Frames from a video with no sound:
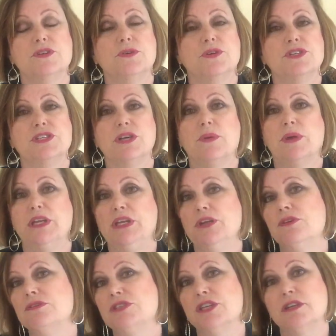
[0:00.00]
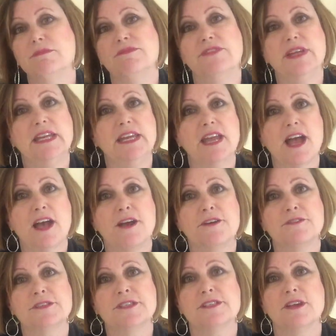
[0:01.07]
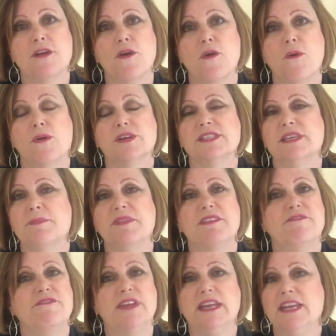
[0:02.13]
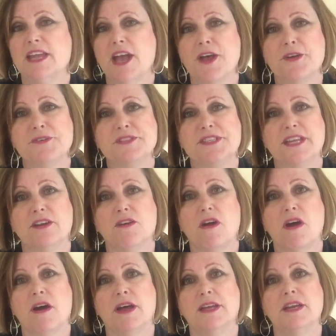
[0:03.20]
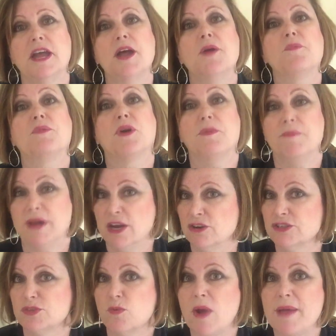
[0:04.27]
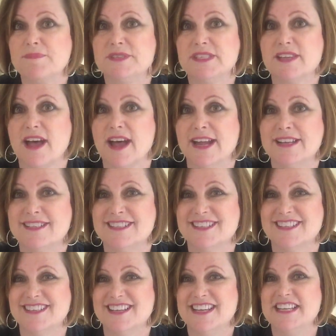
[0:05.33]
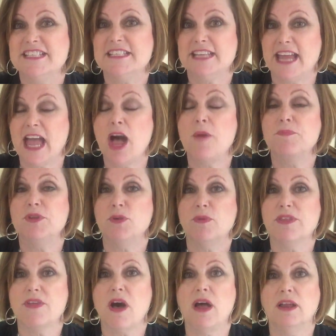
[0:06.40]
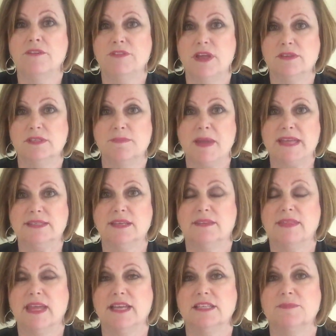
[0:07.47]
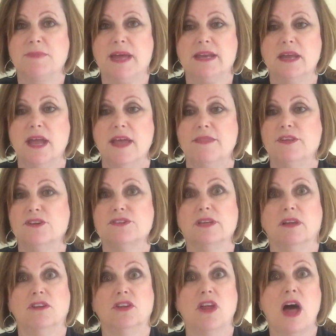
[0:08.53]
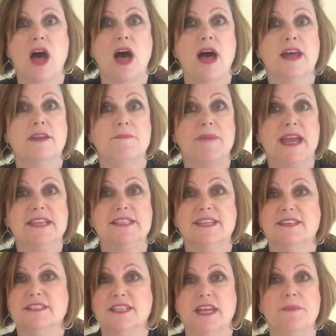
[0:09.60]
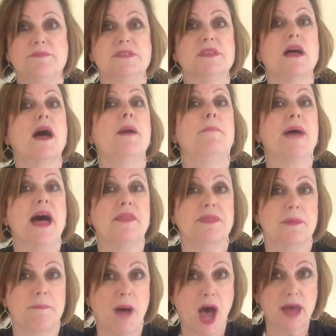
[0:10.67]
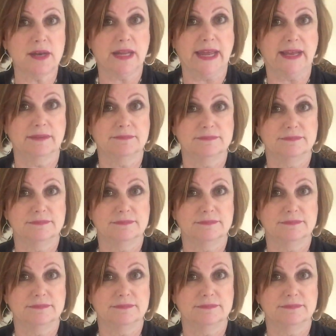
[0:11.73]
who are showing YouTube videos or some of the videos that are on Premier's website to help you with all of those basic things. But there's a lot of basic tips about the modeling